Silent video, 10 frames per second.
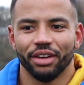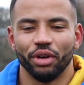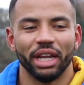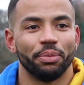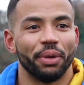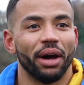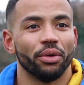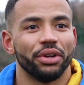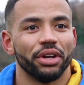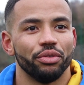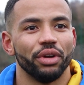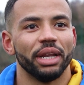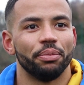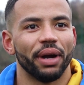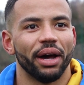Really
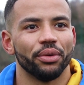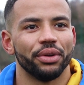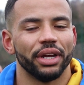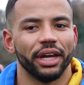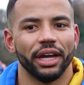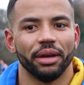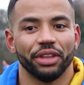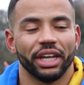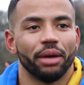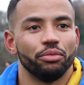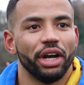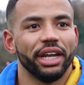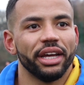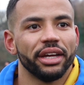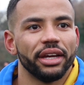proud. I think I'm
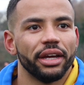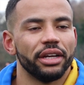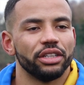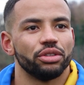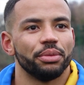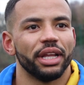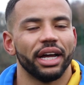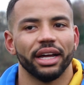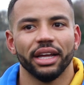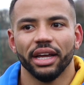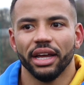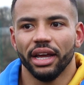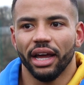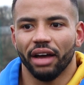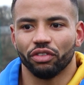ready. Some of that,
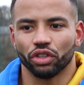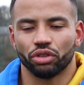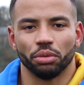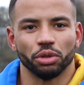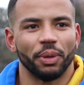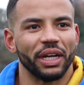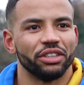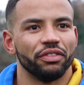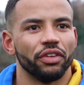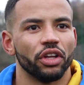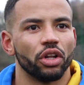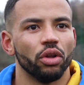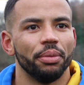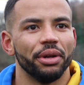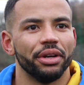I've got so much passion for the
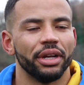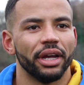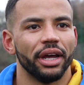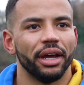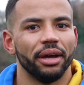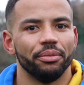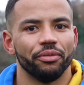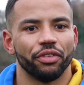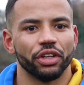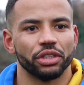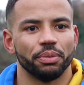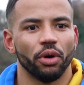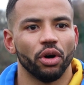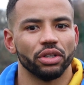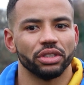club and for the
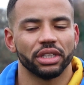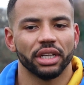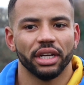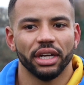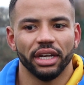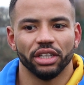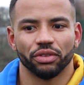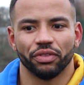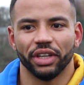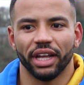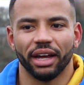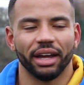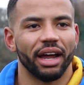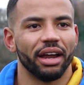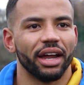supporters. It's something that
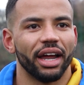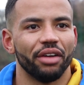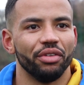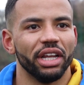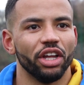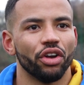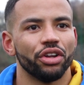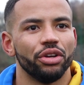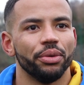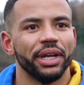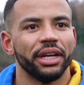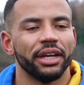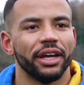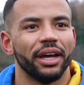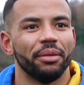I really honour doing.
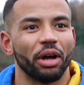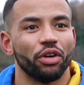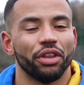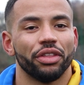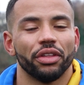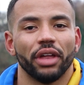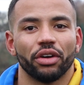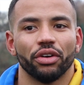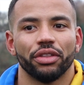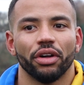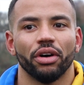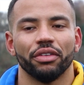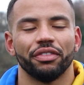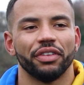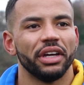I could have thought
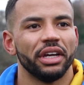of